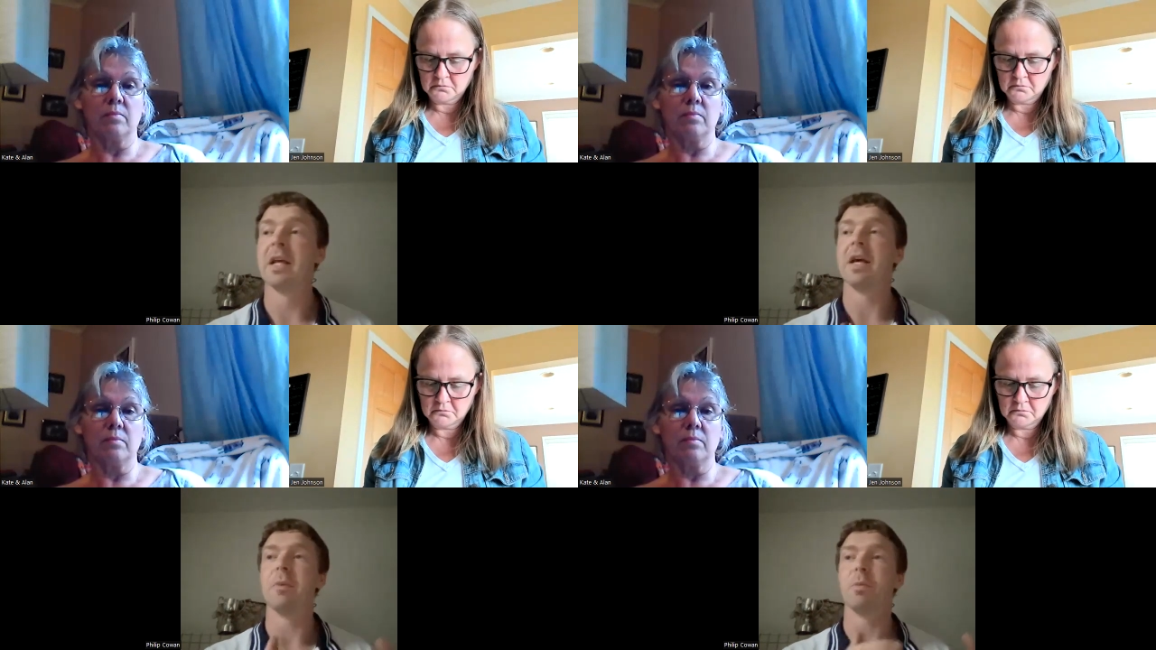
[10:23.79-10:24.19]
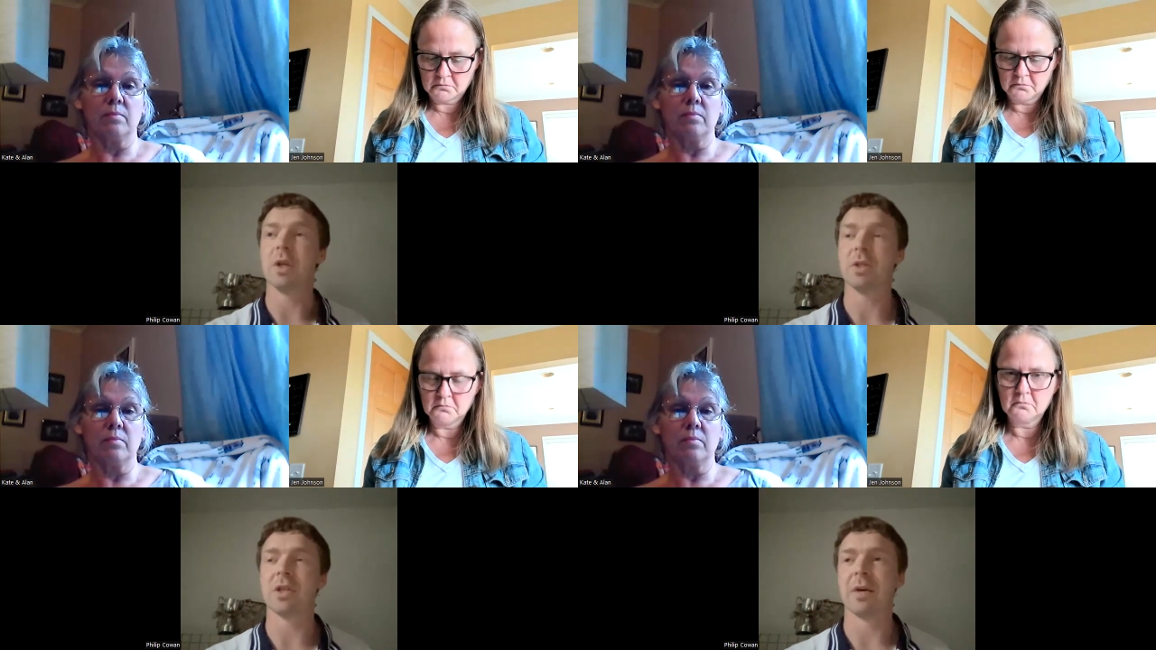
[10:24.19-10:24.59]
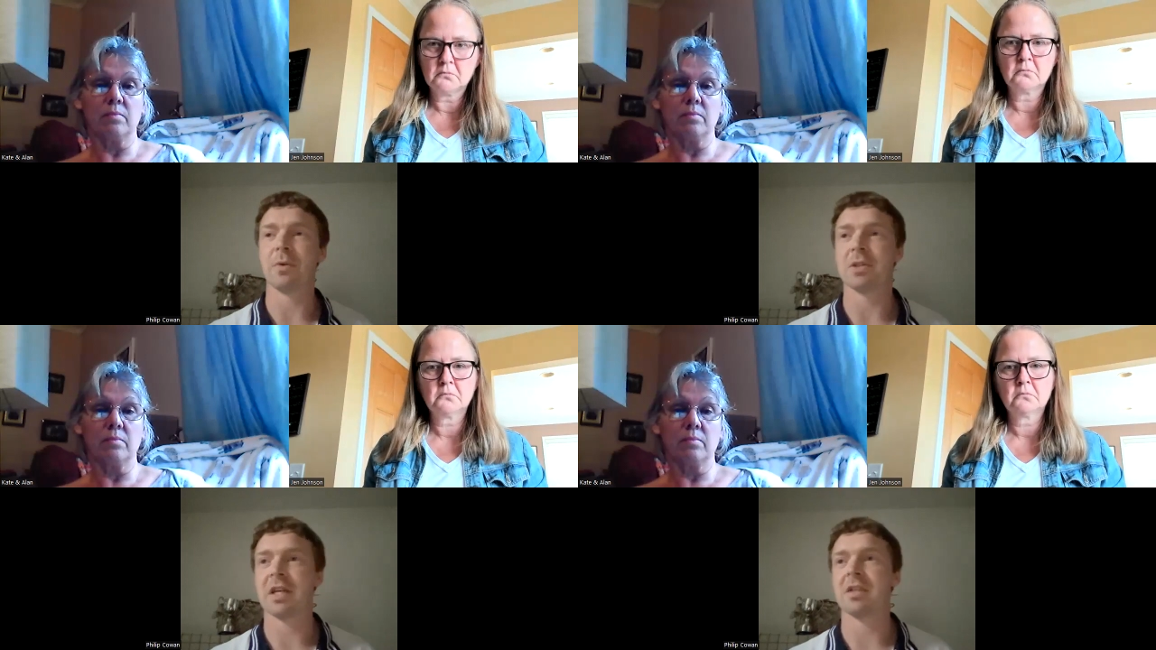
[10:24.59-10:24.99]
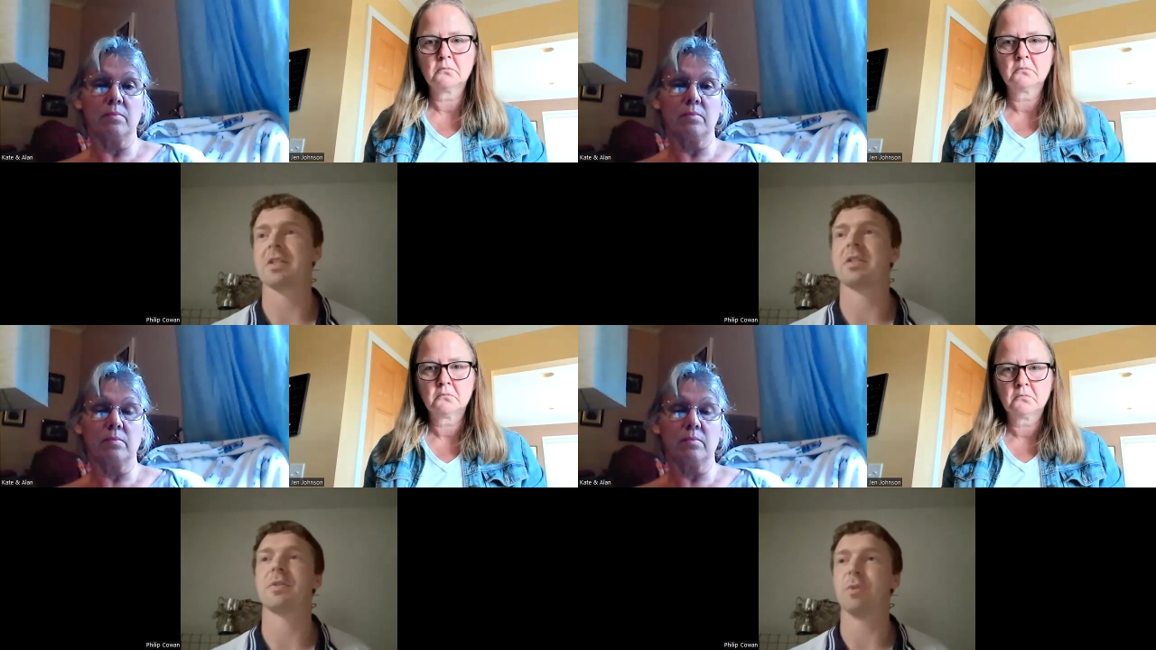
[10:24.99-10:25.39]
Speaker 1: Um, we'd done our
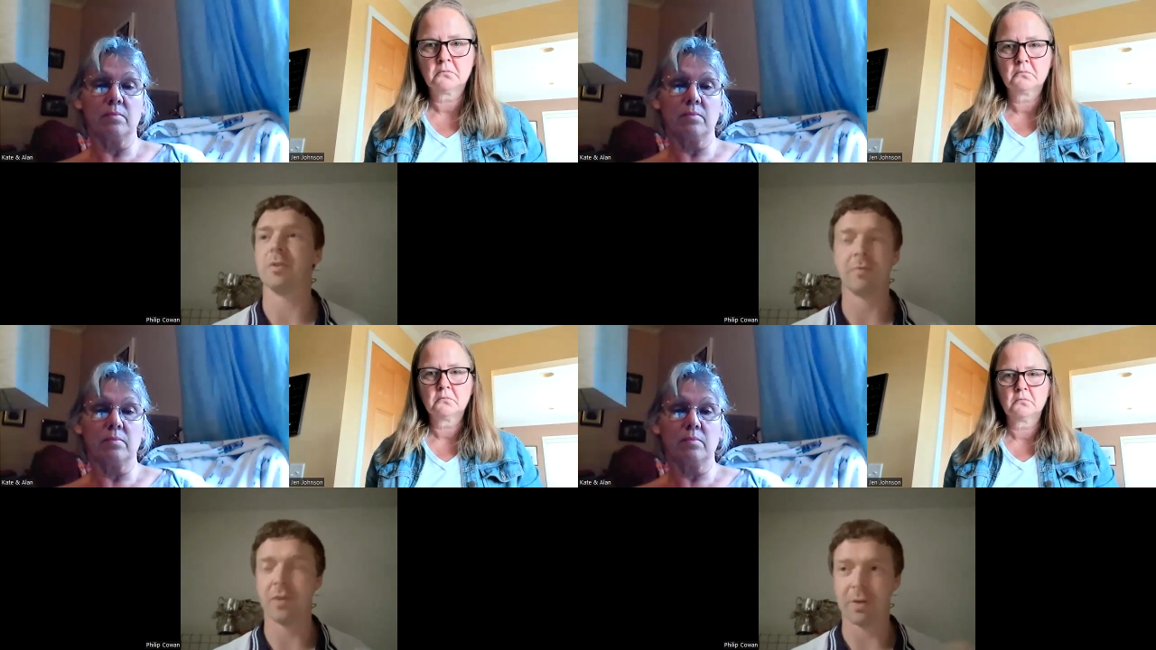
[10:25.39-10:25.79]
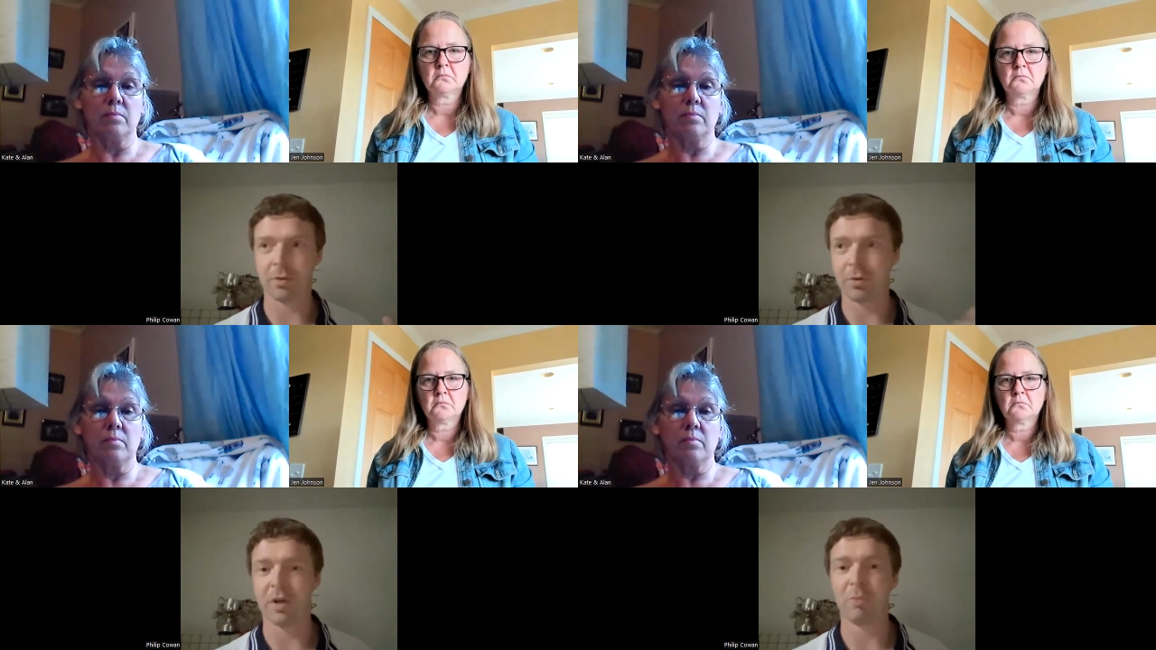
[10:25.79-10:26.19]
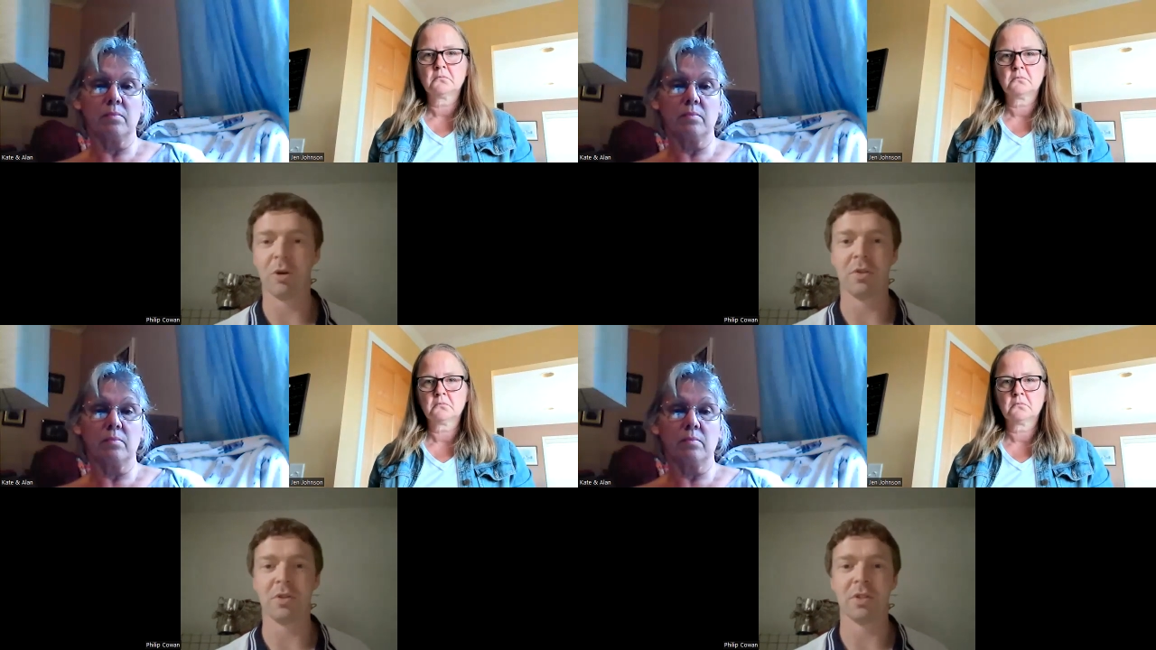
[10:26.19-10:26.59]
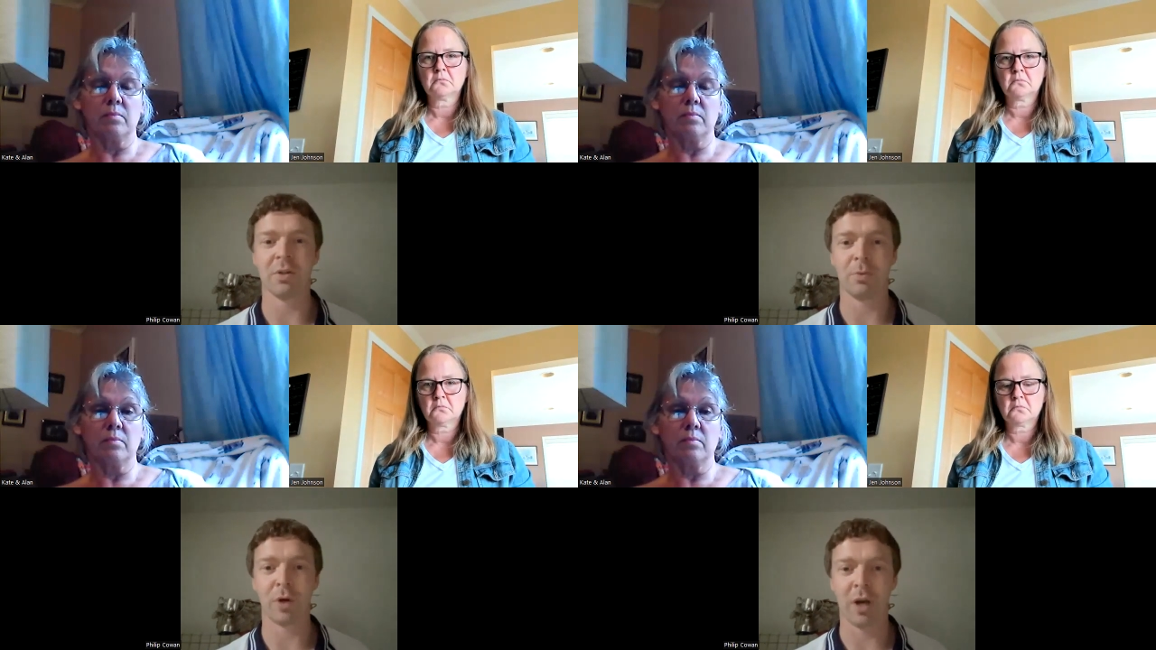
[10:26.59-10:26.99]
tests. We'd found three boys
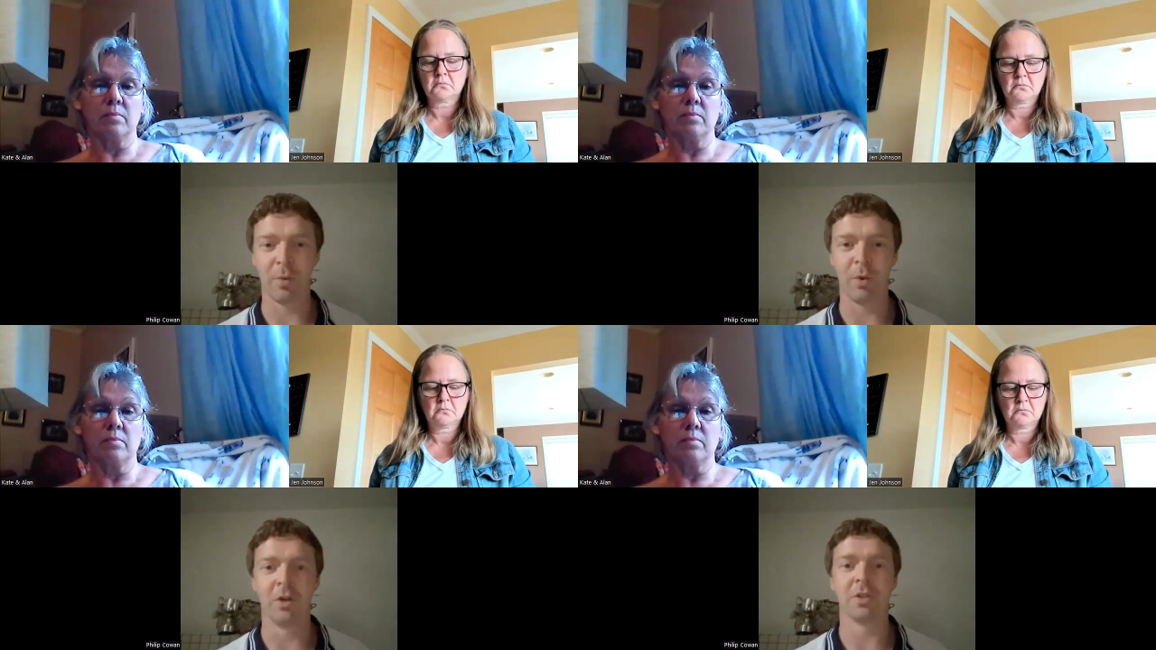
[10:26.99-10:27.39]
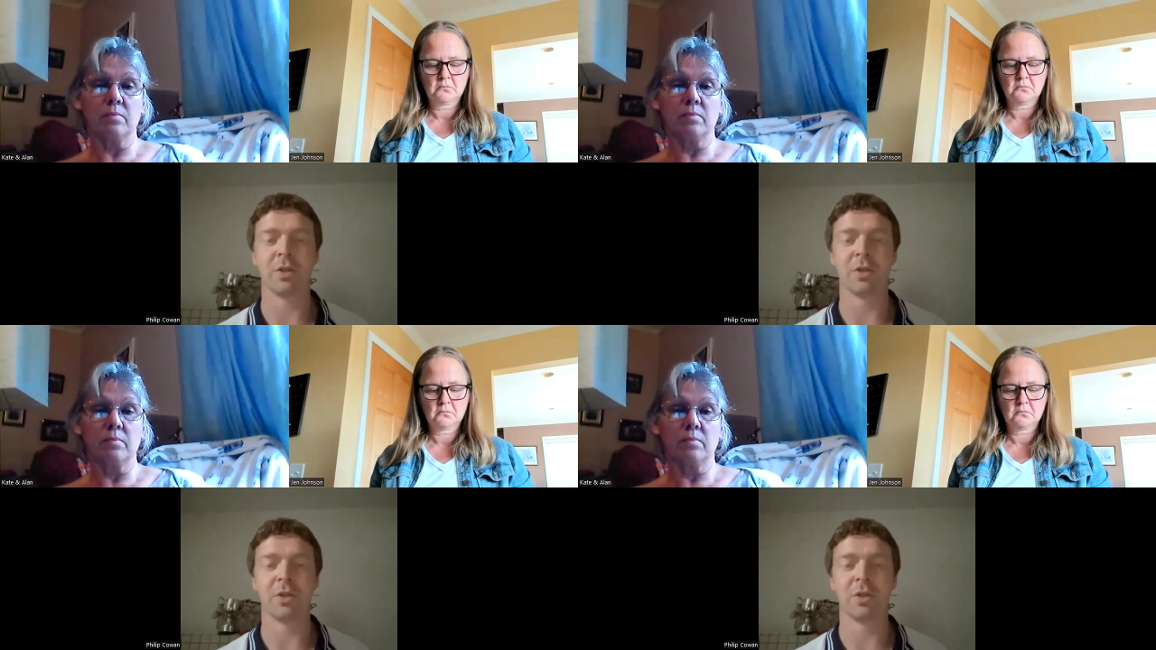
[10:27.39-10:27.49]
that were R one.